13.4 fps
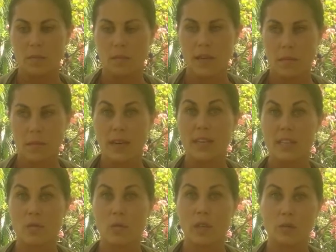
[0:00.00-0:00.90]
at
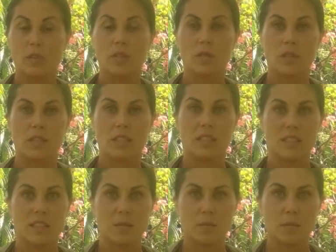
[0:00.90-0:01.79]
best, we're able to release
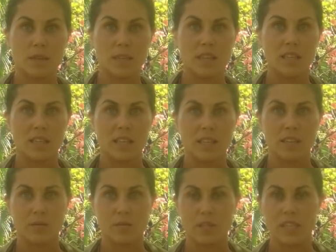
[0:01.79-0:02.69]
them. And
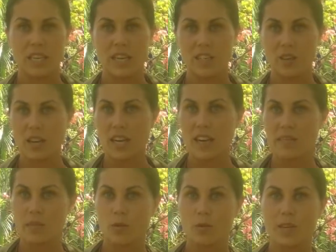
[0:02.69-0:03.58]
if we don't have
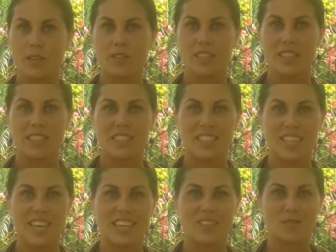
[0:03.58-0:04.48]
them quite released
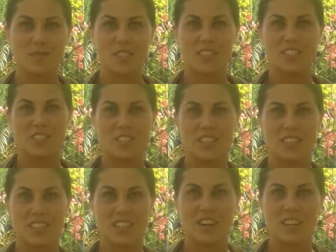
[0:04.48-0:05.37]
yet, we're just
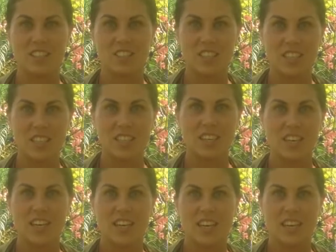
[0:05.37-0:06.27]
acknowledging
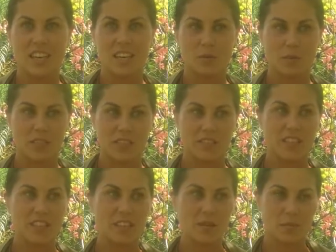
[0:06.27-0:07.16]
and we're
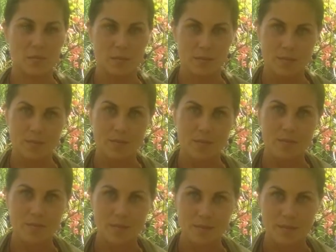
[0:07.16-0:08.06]
giving them
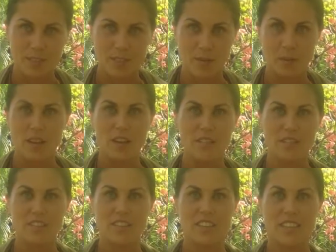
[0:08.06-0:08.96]
some love,
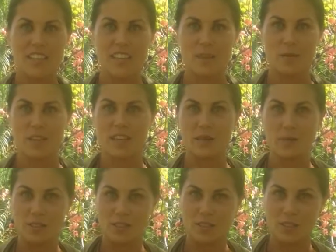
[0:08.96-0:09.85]
and then we're
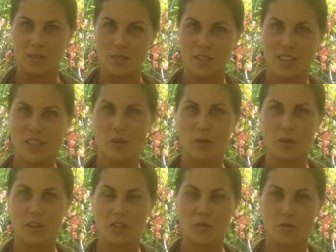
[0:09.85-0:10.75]
able to
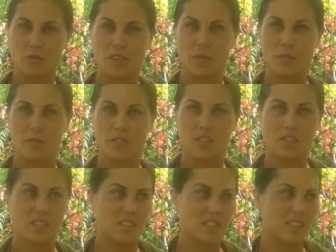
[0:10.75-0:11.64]
work through them
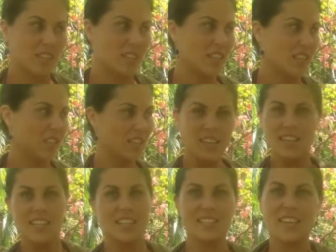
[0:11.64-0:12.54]
versus thinking,
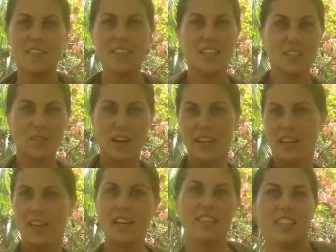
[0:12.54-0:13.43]
yes, everything's fine,
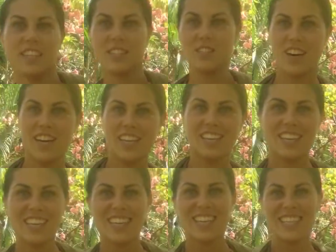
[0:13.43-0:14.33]
everything's
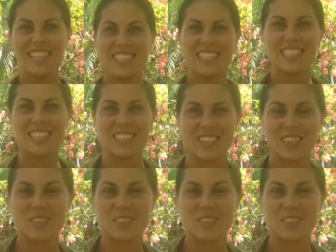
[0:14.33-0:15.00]
fine. So,